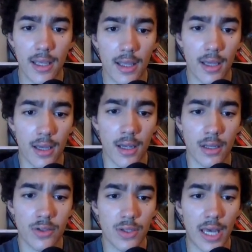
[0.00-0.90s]

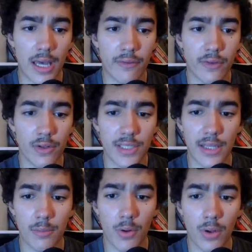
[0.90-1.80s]
To have your say
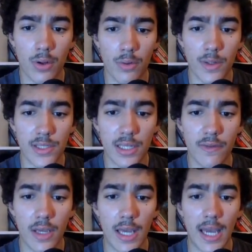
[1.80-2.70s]
in the protocol,
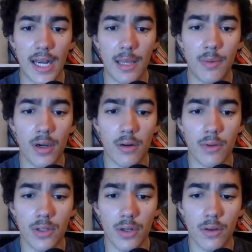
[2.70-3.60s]
receive an APR
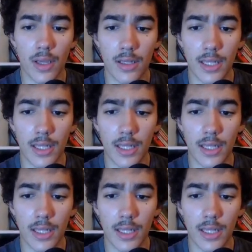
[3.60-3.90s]
return.